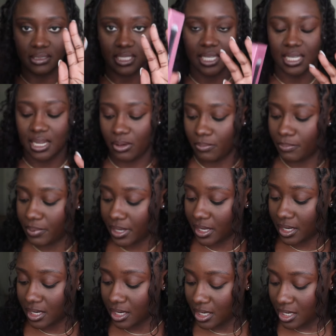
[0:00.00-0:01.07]
take it out.
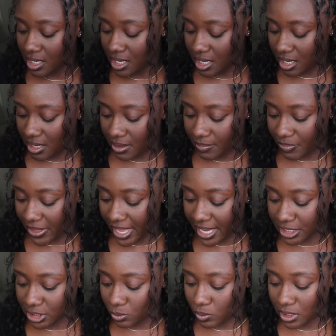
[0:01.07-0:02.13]
But um, I
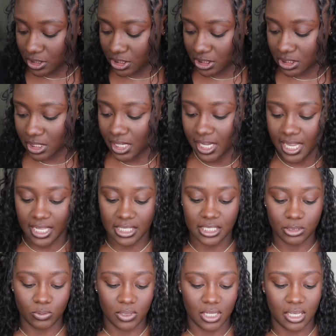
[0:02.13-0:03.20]
actually was just looking at
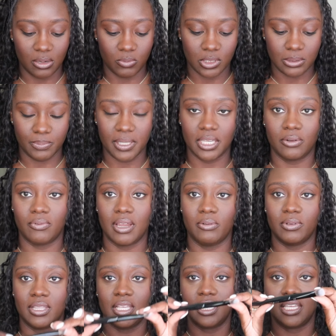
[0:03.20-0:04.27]
this one and was playing
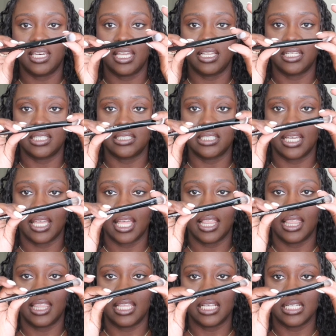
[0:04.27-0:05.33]
around with it, and that looks like
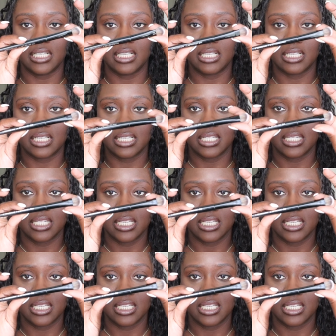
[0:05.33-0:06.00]
this.